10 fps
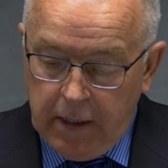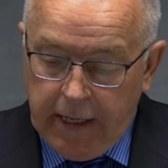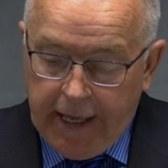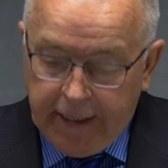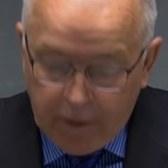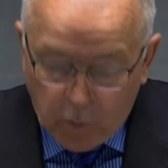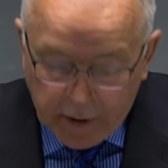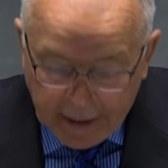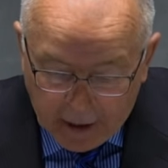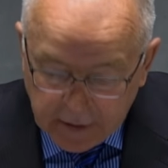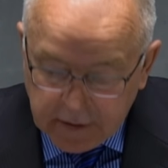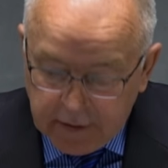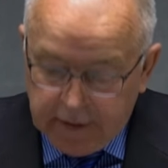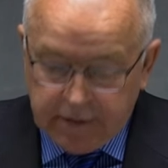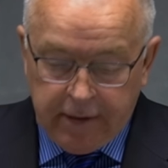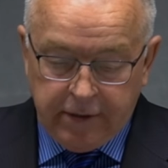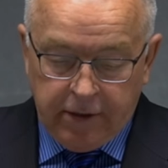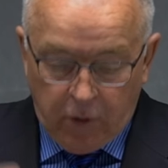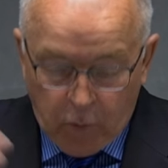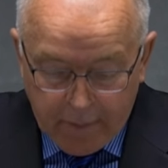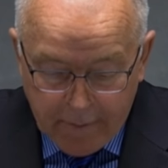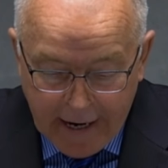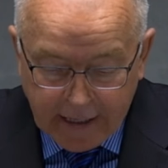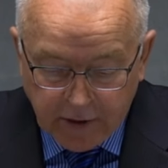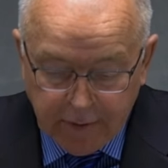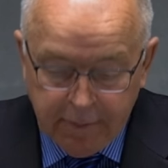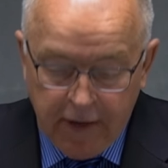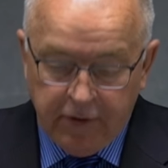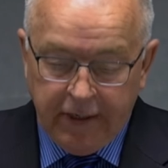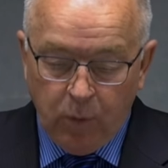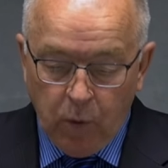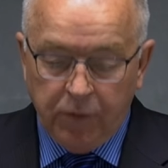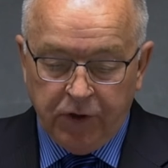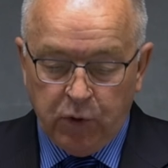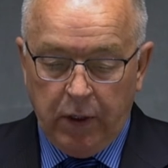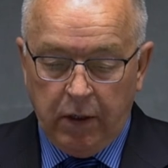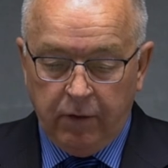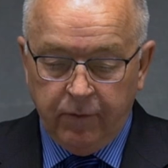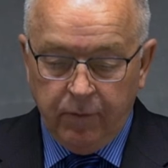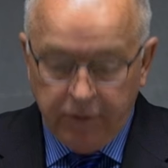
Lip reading: And he went out, it says here, went back unto Bethany with the 12.